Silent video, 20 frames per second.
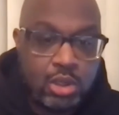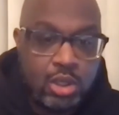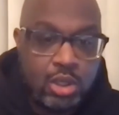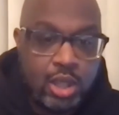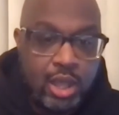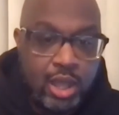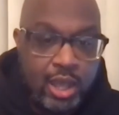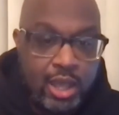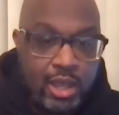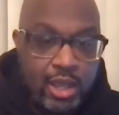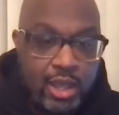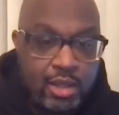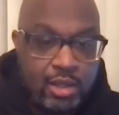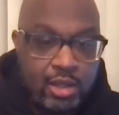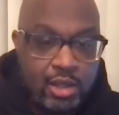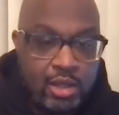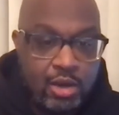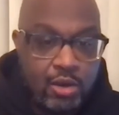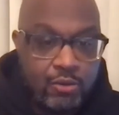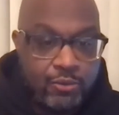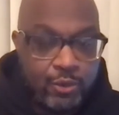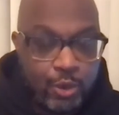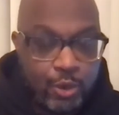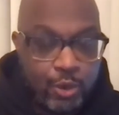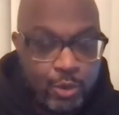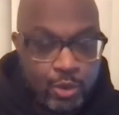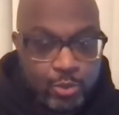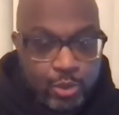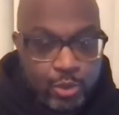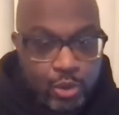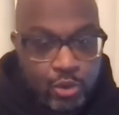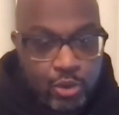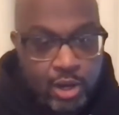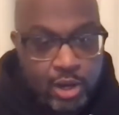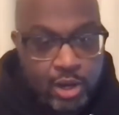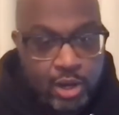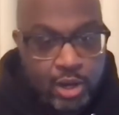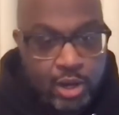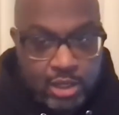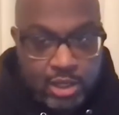Got and, it. Got you know, it. On okay. the
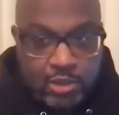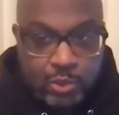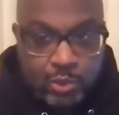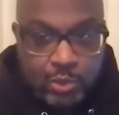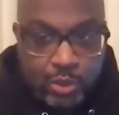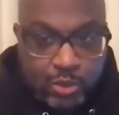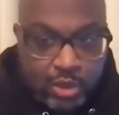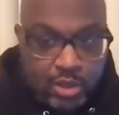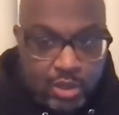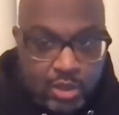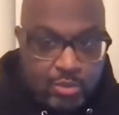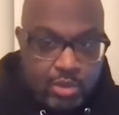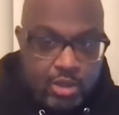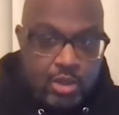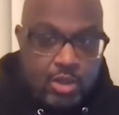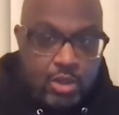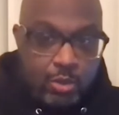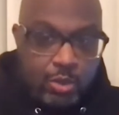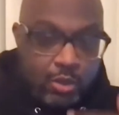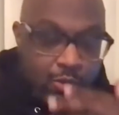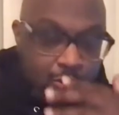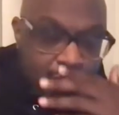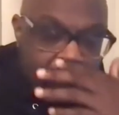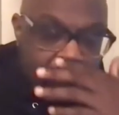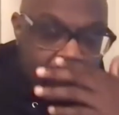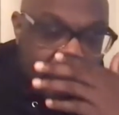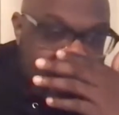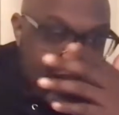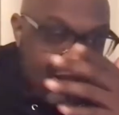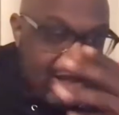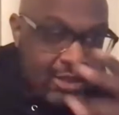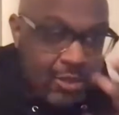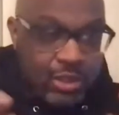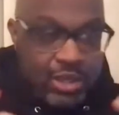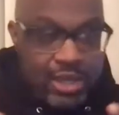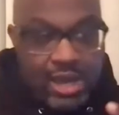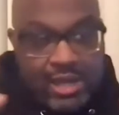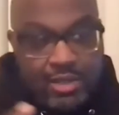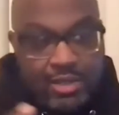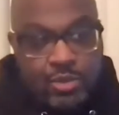program because we were, you know, we were realizing we
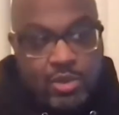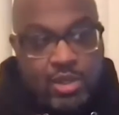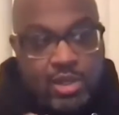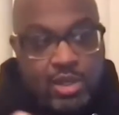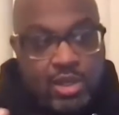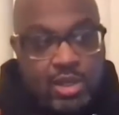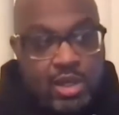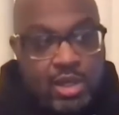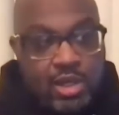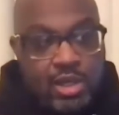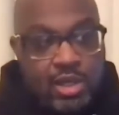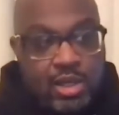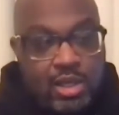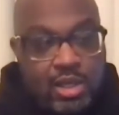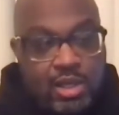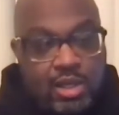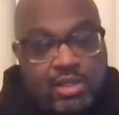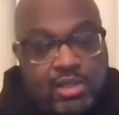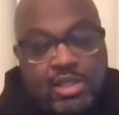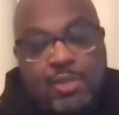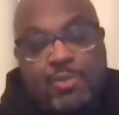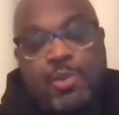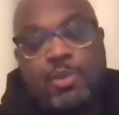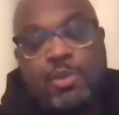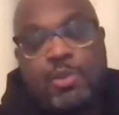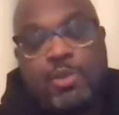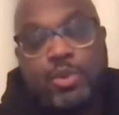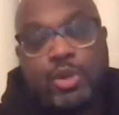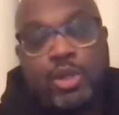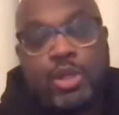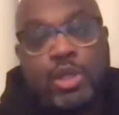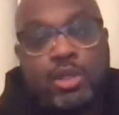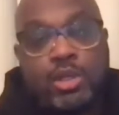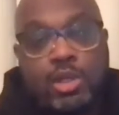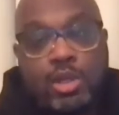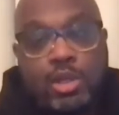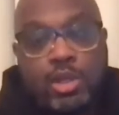got to an, uh, an, a tipping point.